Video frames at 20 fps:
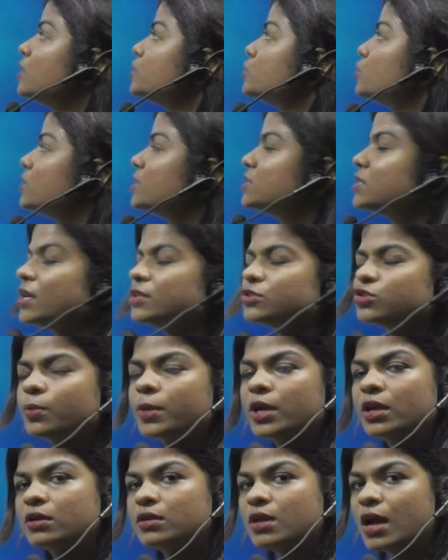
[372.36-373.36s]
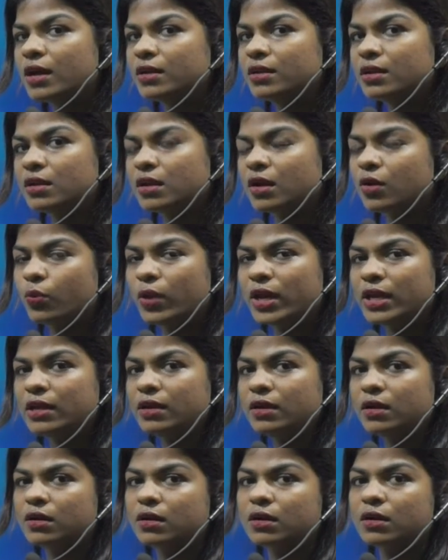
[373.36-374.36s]
So this has to be done in a
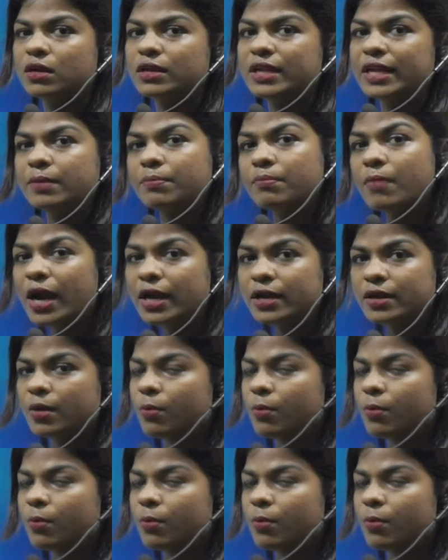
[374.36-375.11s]
very mild